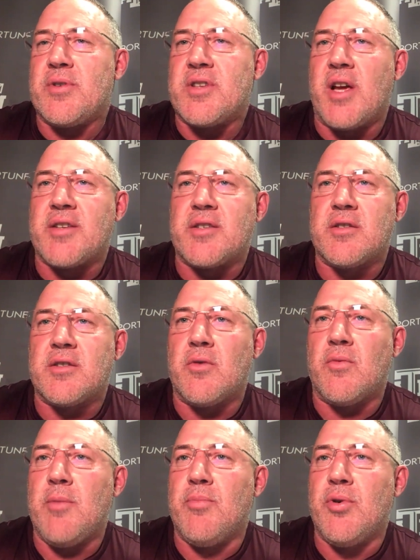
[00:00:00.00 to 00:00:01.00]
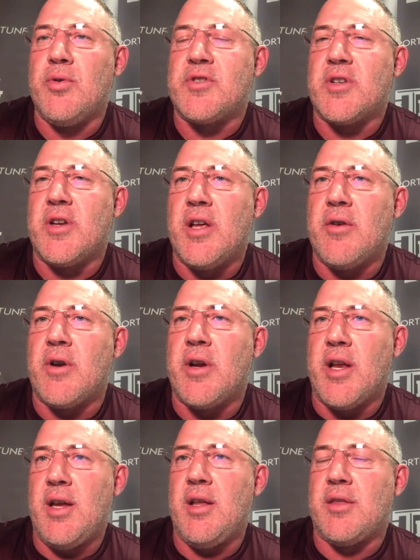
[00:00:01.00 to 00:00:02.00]
possessions the way Boots and Henry
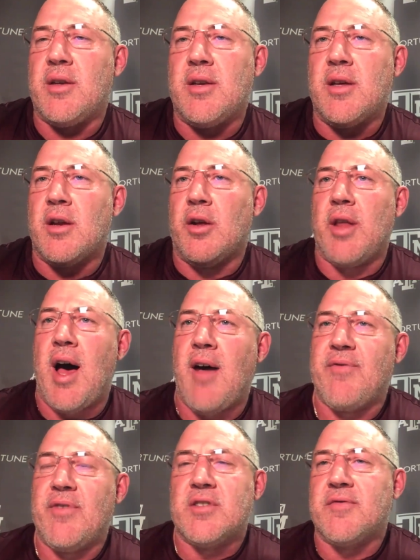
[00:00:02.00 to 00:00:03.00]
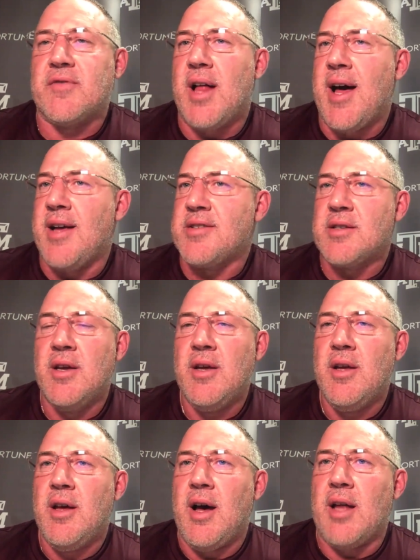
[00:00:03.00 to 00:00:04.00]
and Ethan did on the offensive glass,
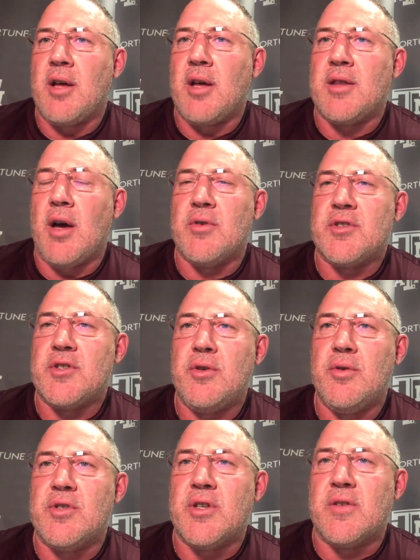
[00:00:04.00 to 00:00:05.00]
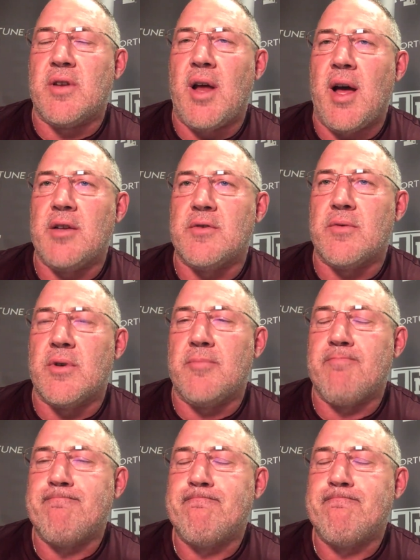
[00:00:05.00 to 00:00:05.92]
I thought that was huge in tonight's win.